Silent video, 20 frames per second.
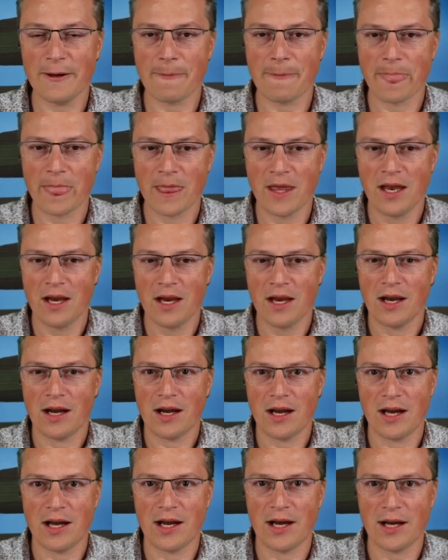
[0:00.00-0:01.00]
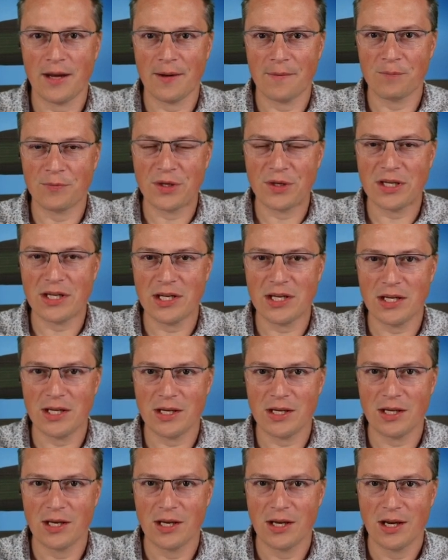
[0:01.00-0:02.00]
Yeah.
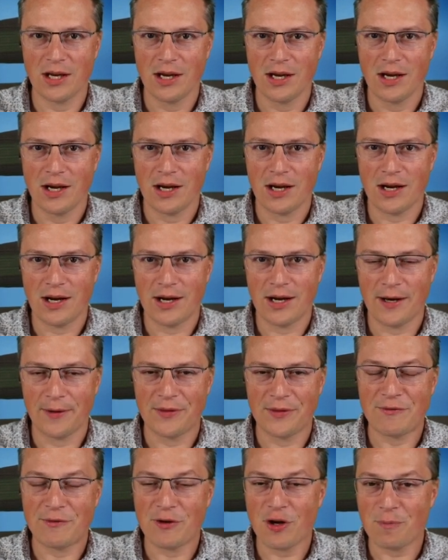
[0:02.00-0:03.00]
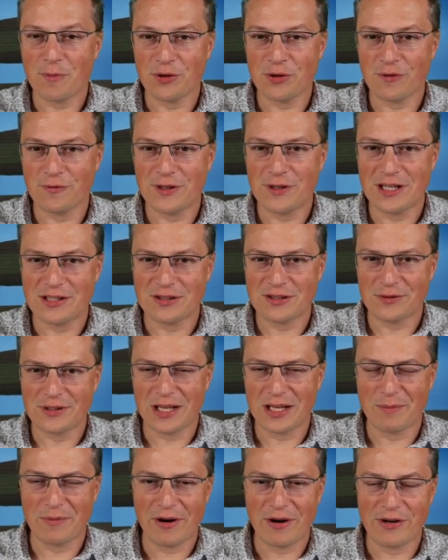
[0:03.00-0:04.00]
The development of the
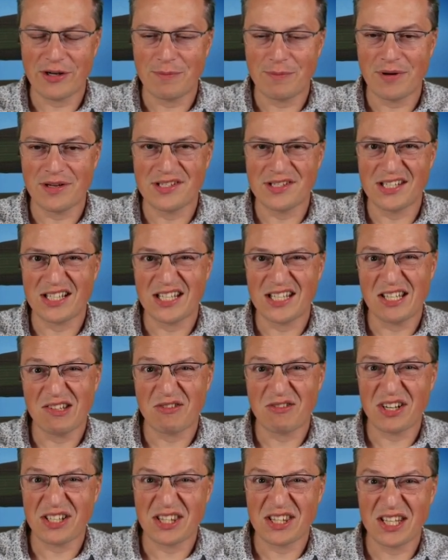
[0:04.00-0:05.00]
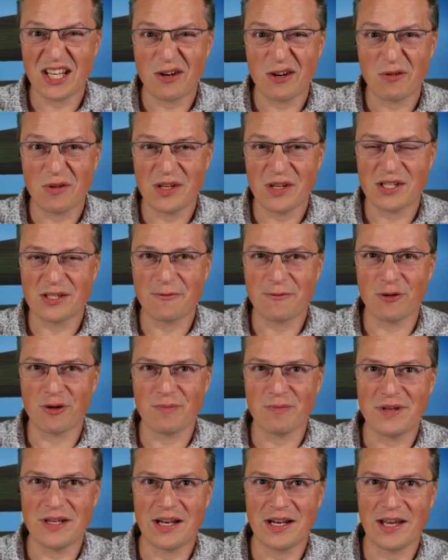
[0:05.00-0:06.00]
library basically right now is
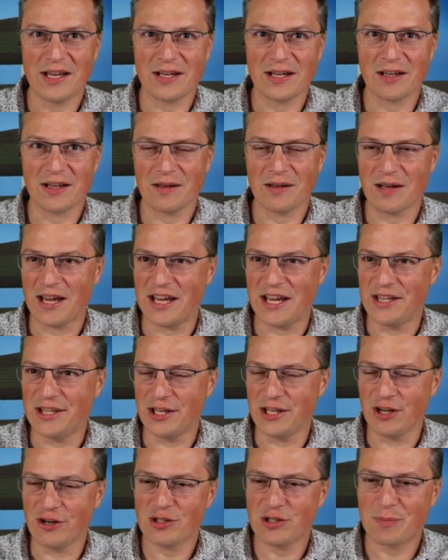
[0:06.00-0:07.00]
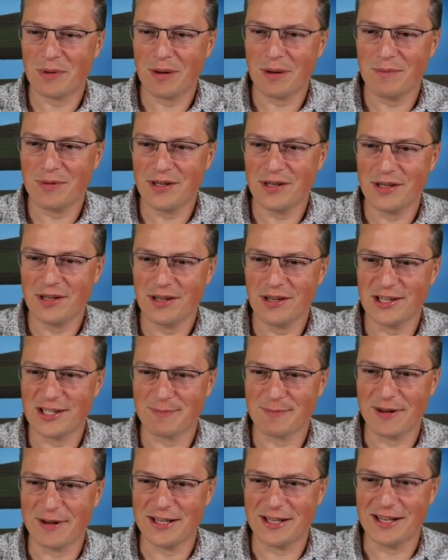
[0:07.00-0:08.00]
for me like 8 years probably.
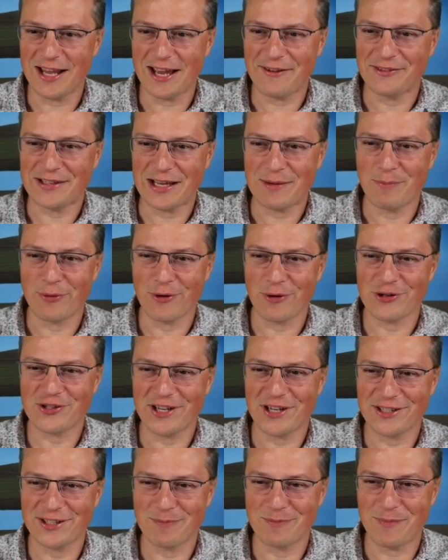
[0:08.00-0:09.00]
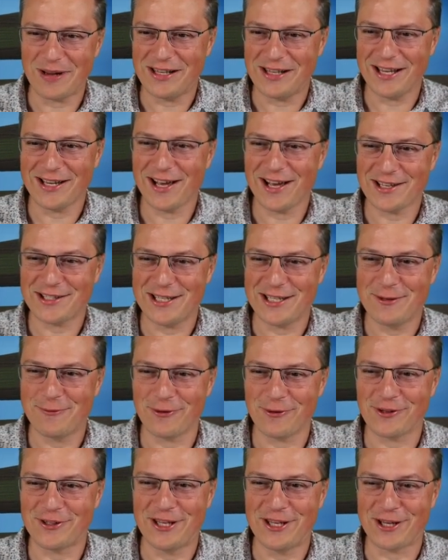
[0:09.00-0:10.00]
It's my lifetime project, my legacy
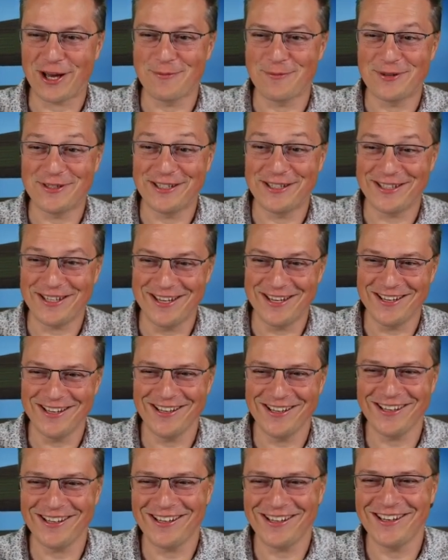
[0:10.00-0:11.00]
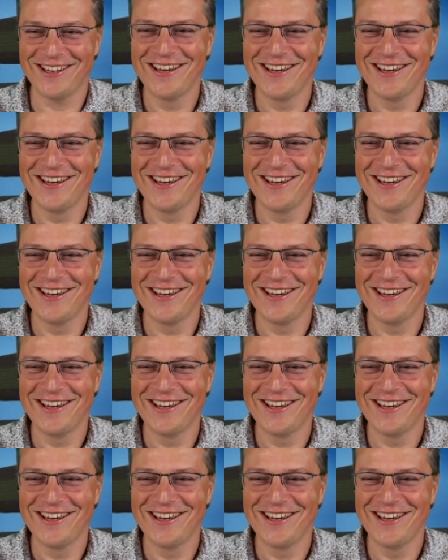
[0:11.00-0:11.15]
for the community.